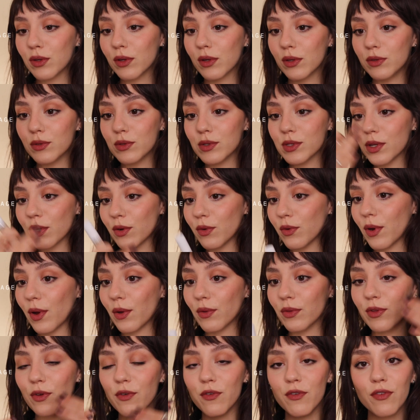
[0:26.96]
You can use it
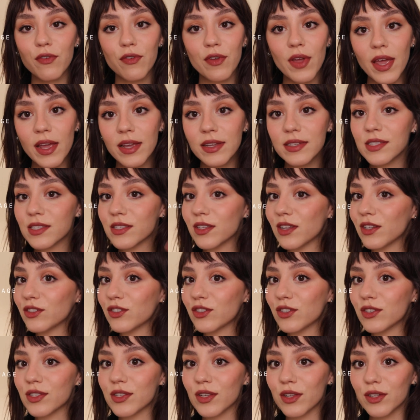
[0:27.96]
around the face,
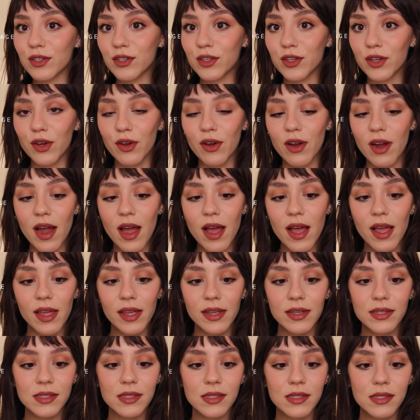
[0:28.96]
not just under your
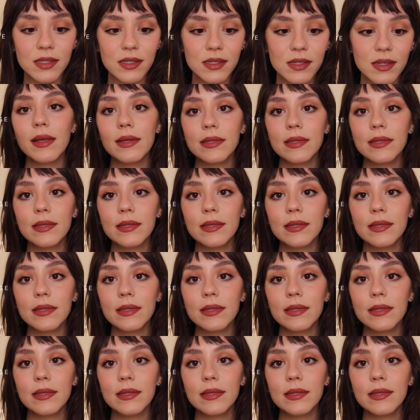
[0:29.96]
eyes.